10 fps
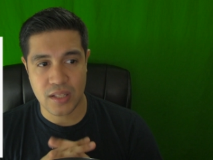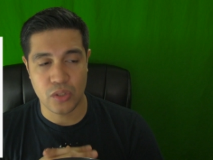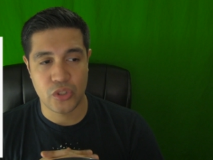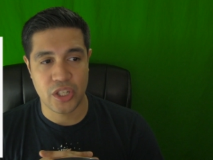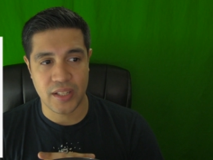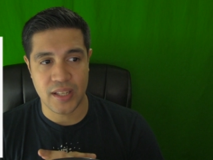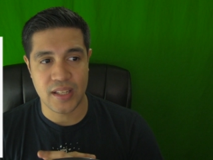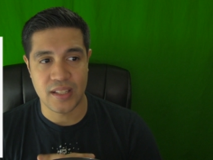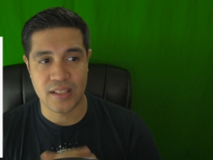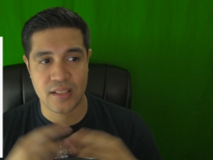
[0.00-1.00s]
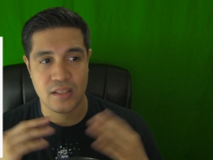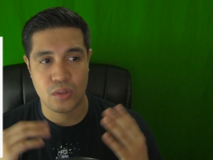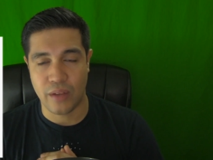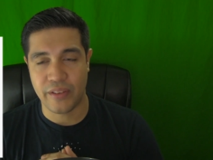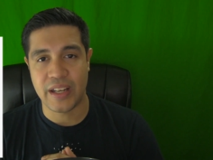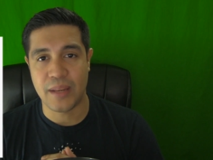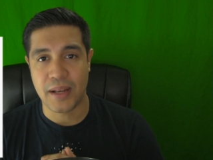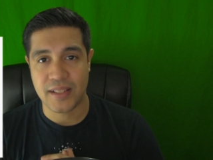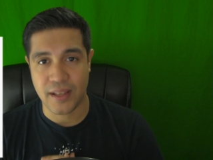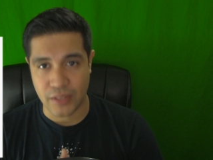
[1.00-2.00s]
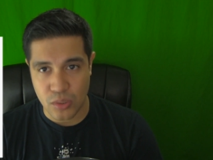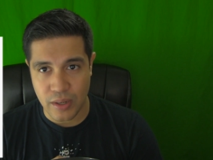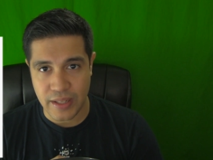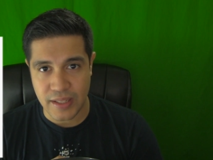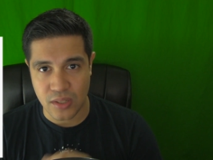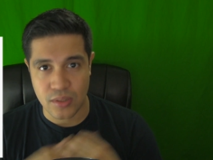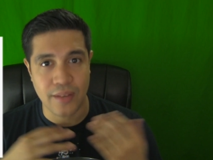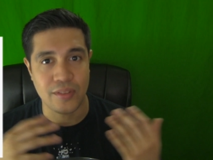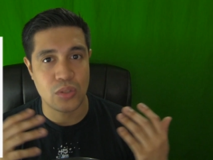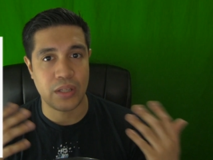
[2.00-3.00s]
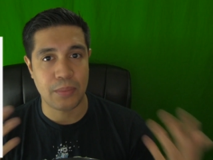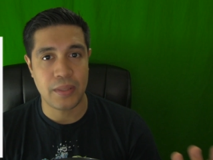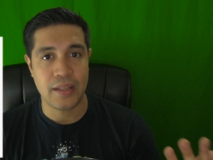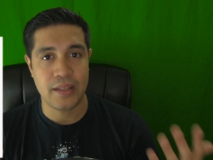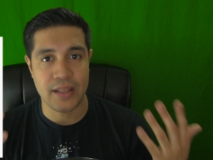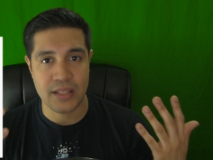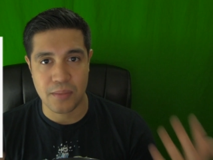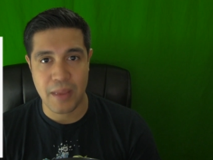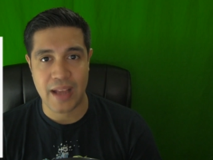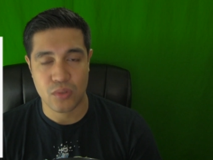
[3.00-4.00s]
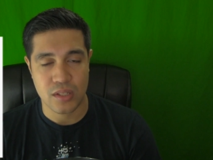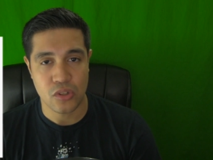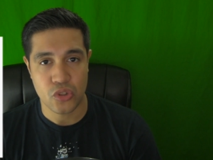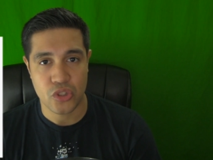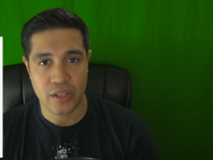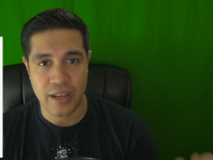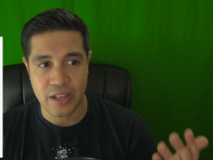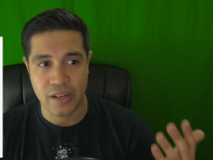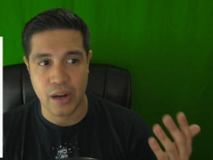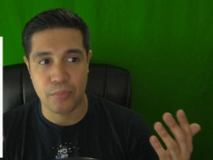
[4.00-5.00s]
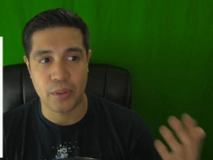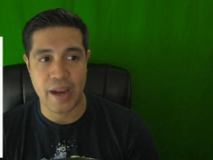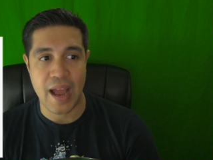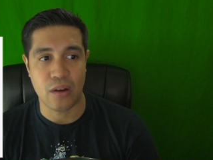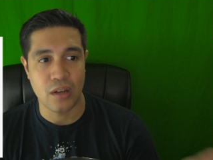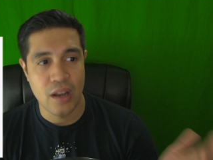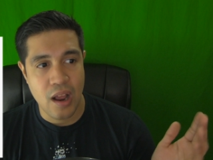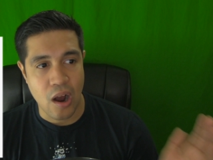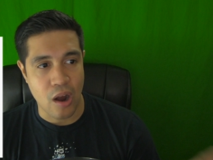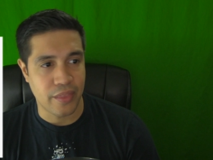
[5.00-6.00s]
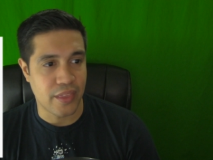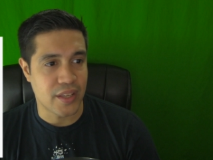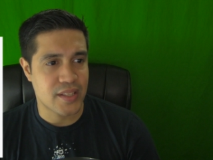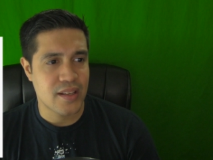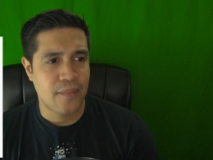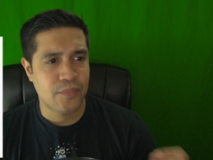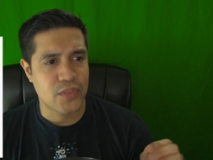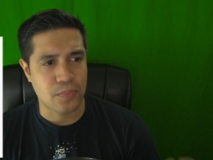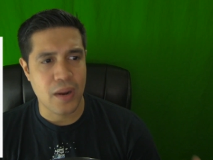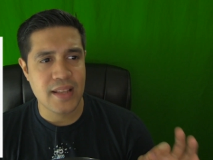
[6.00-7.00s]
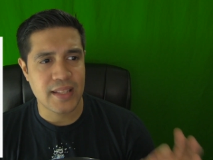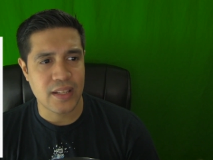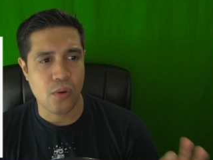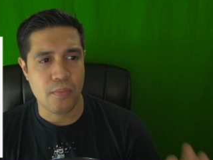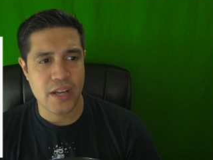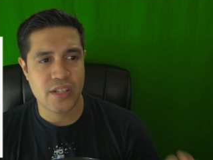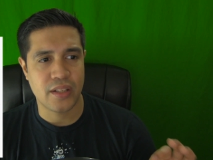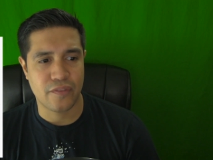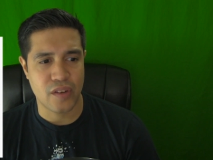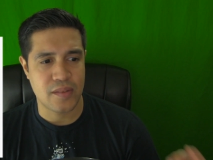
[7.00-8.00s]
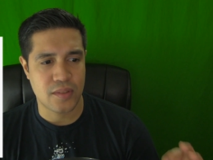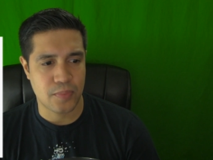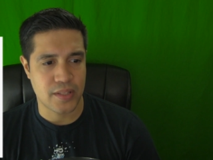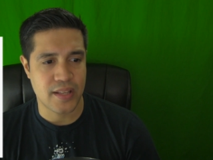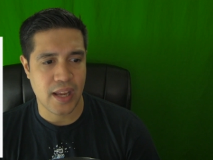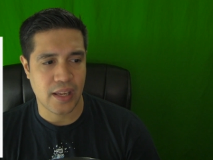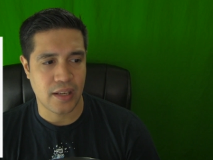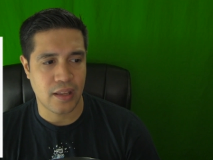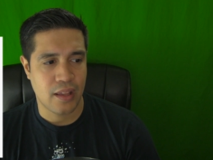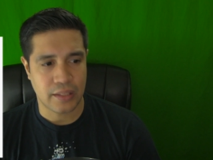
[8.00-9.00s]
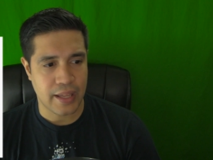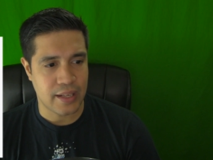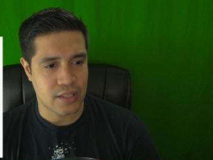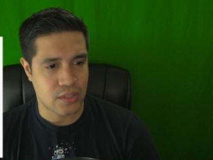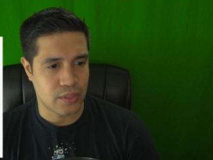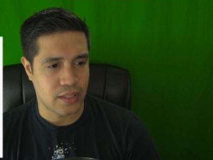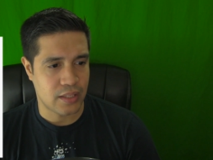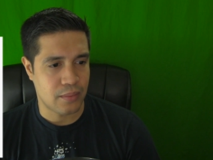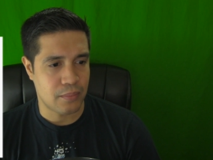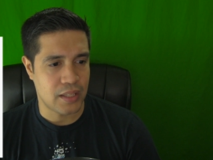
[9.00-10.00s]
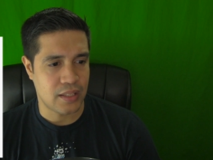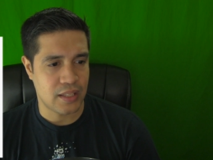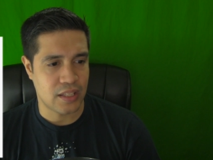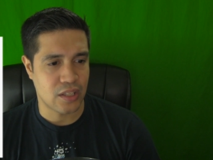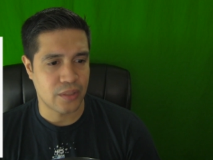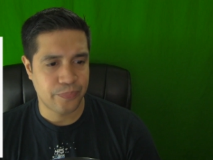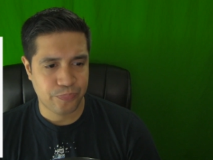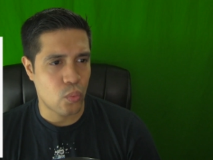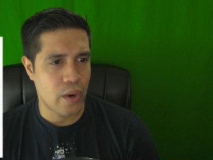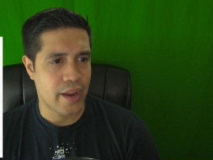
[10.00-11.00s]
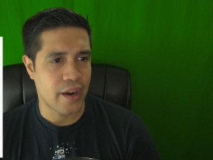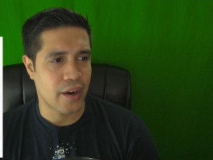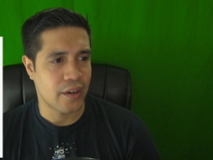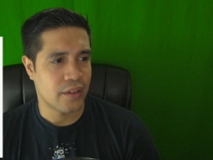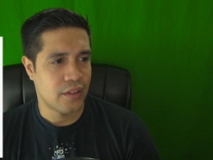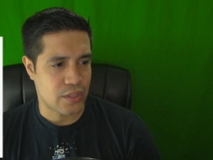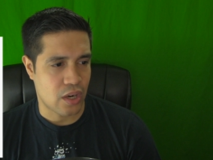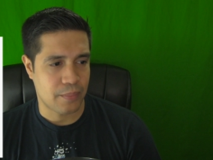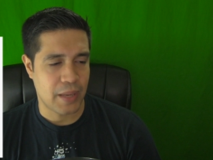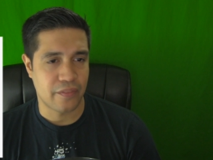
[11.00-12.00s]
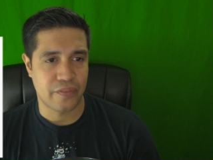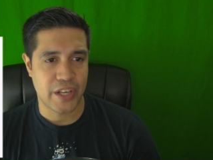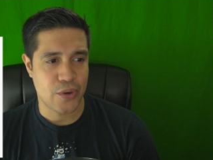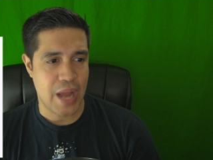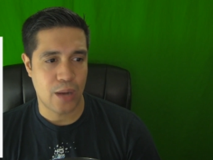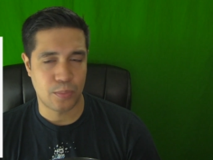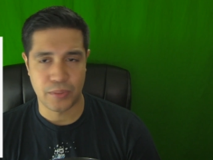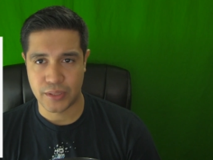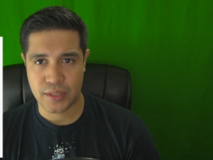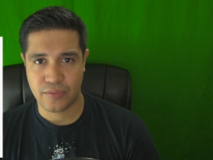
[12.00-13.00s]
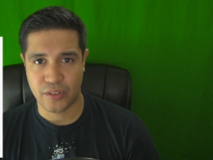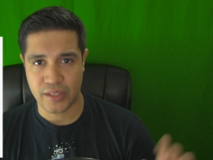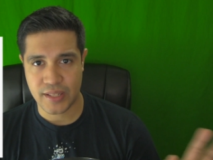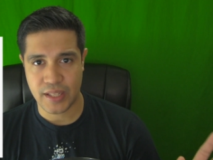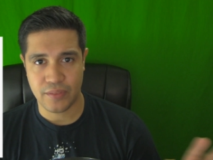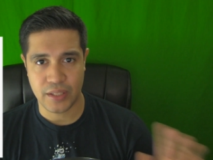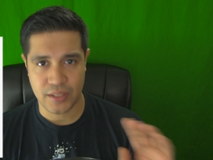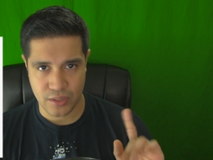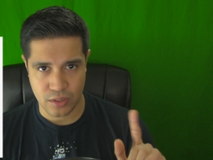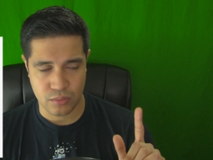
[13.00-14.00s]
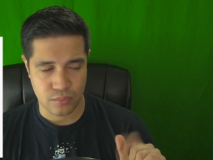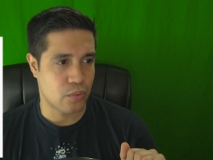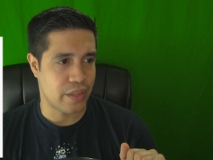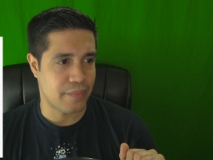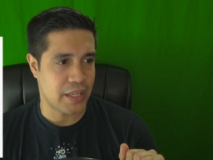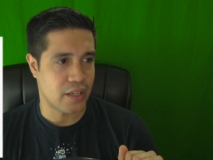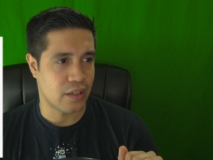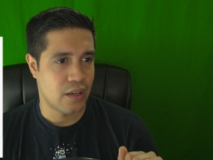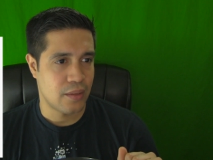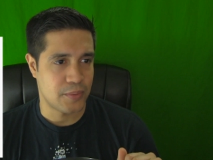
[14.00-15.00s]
resolution is 1280 by 720, so 720p is the max resolution that you're gonna put out on this. Surprised they don't mention the frames per second. I'll get into it in a minute here, where we talk about video output for the TV. So bear with me here,